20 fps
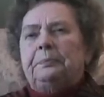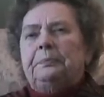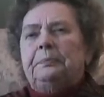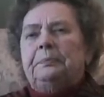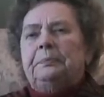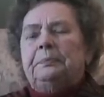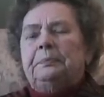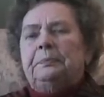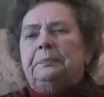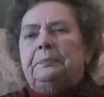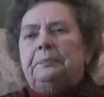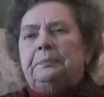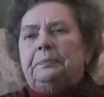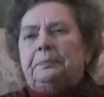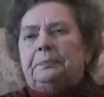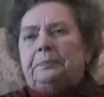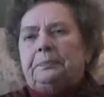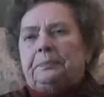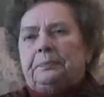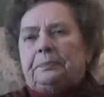
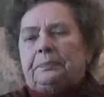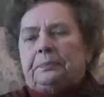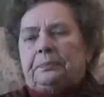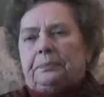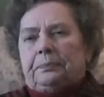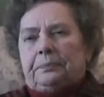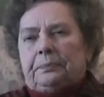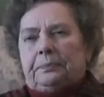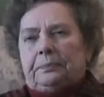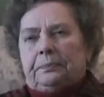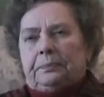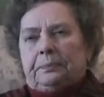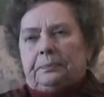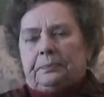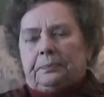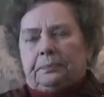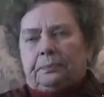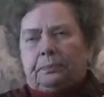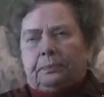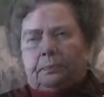
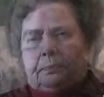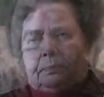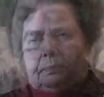Nobody speaks.